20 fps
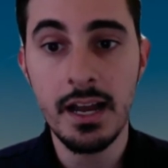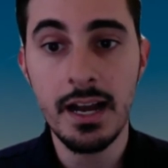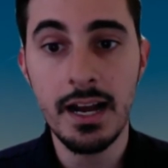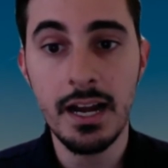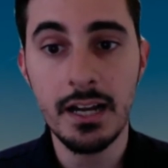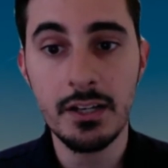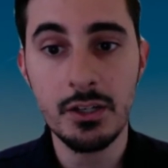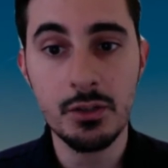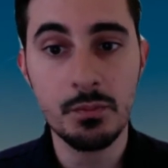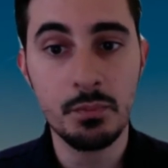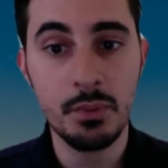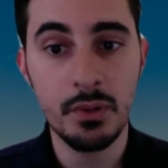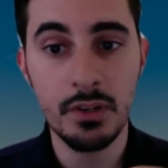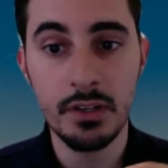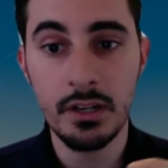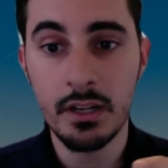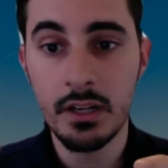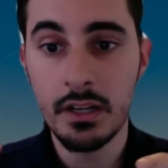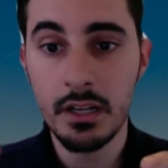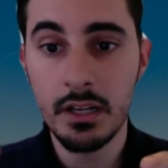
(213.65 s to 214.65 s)
I just put
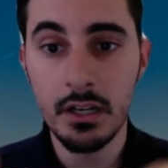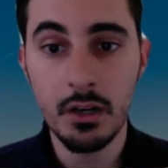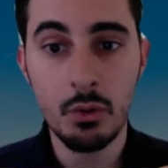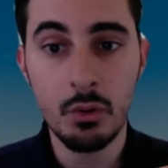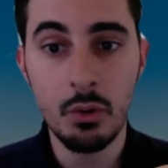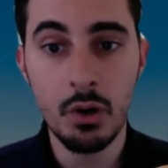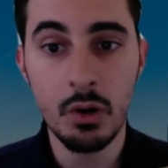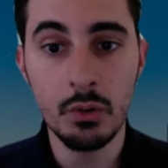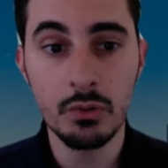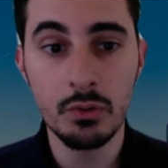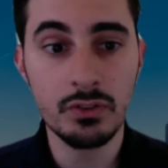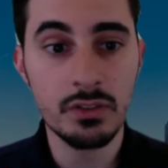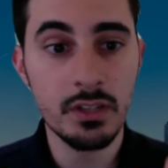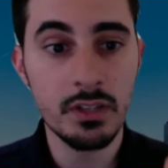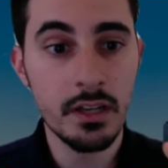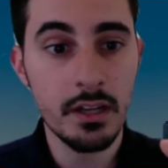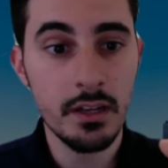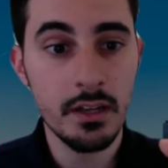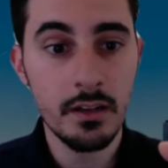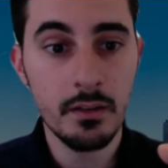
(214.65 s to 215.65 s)
in quotes,
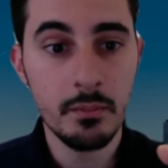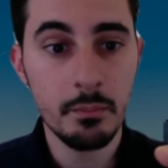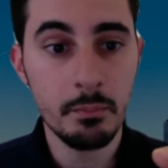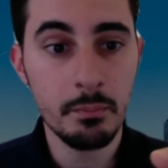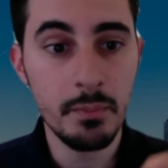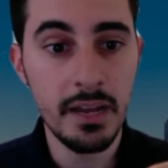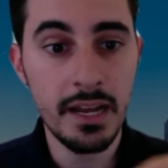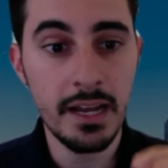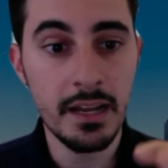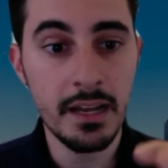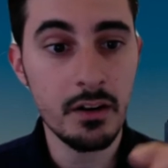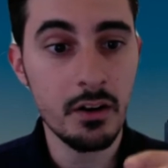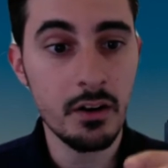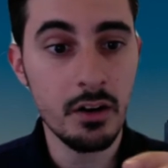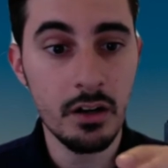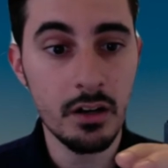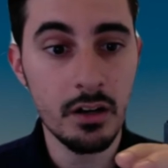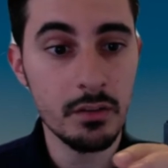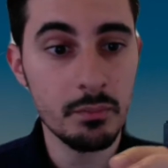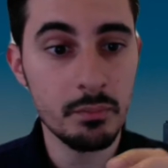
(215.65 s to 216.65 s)
man
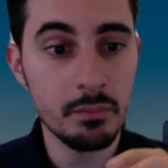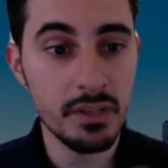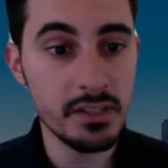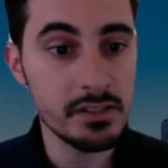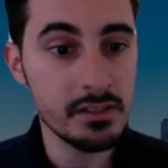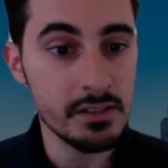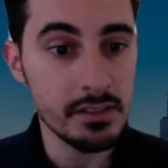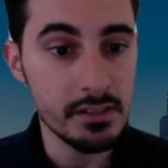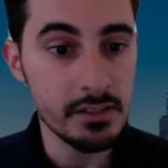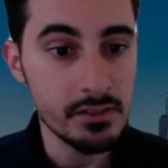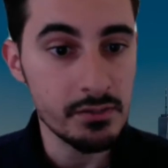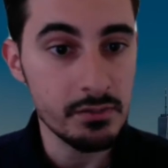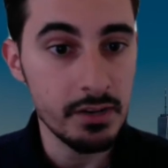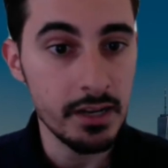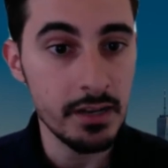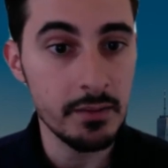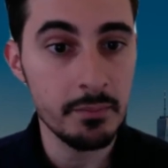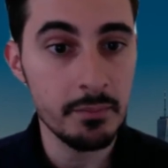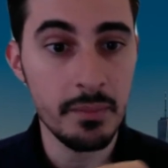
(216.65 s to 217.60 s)
on business, right?